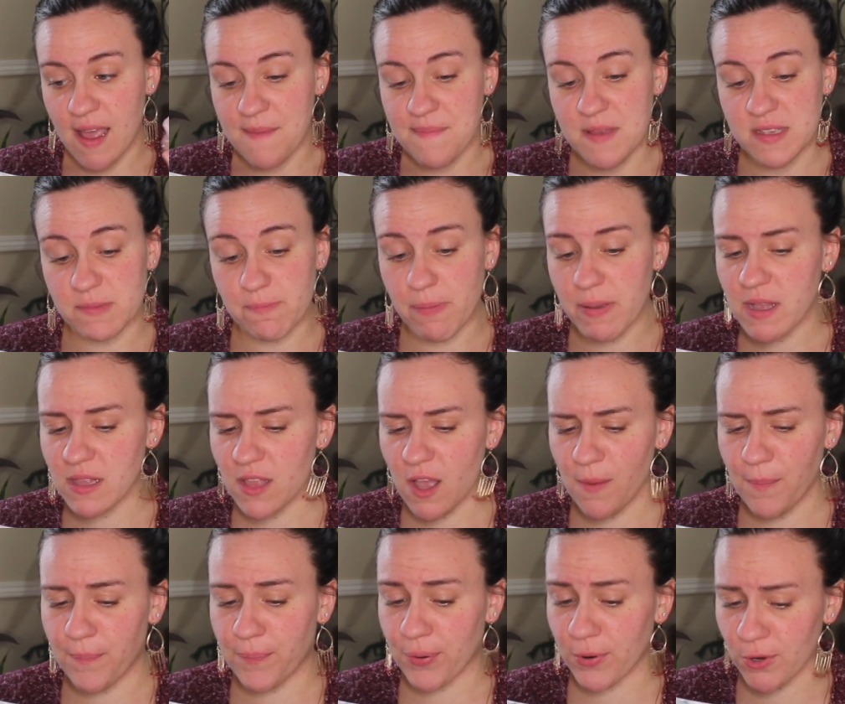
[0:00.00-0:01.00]
This
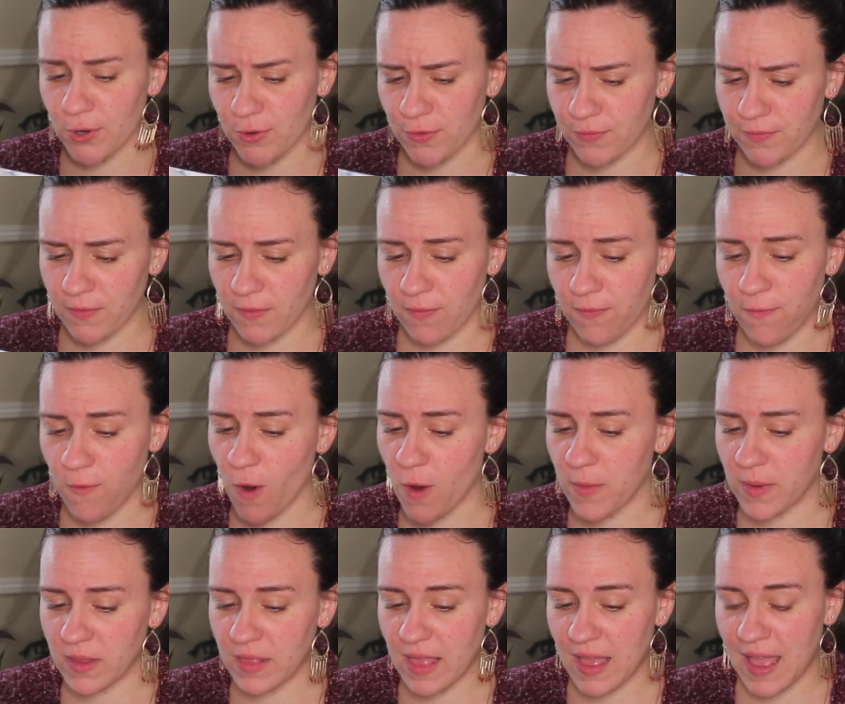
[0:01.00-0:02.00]
pillow-proof
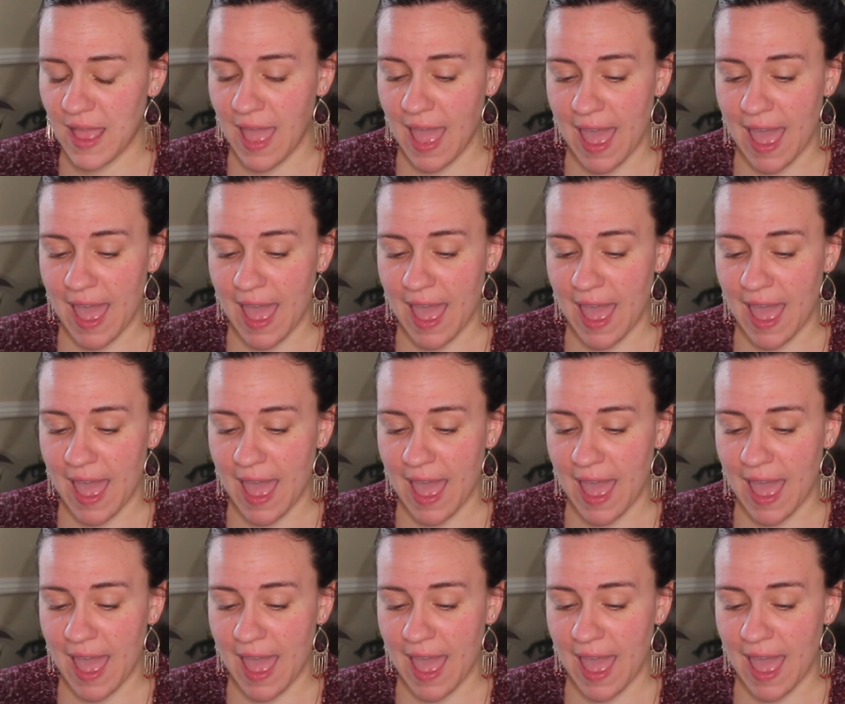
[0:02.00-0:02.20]
formula